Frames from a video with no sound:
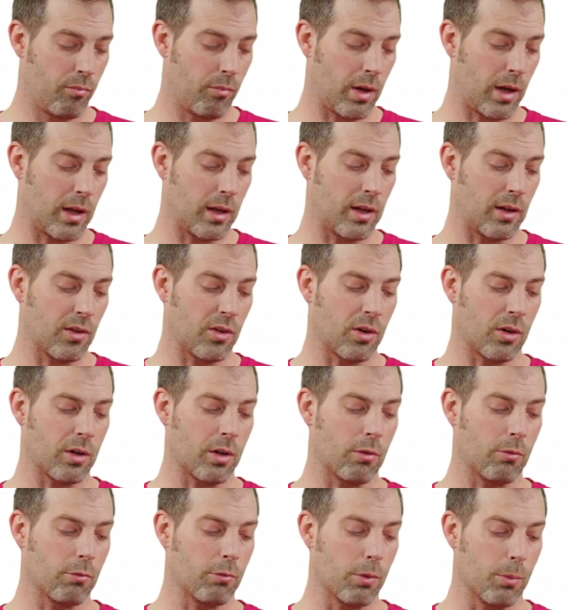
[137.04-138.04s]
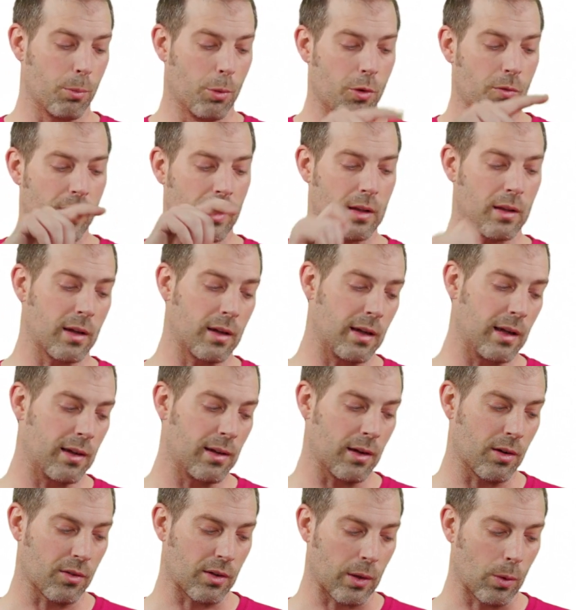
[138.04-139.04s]
and then started removing the
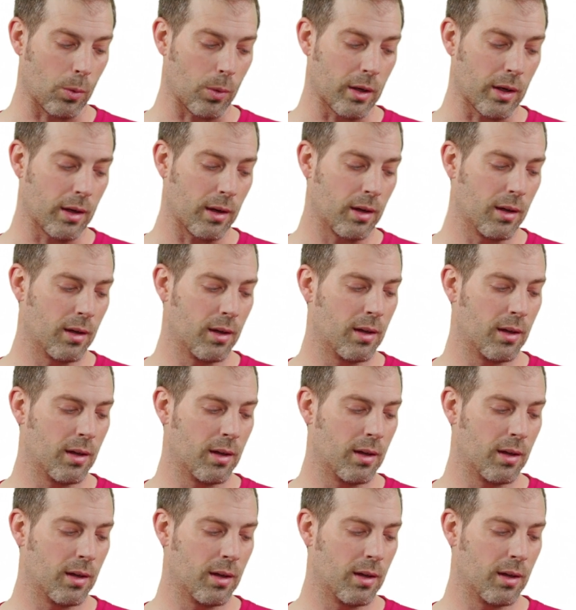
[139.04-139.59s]
details I wanted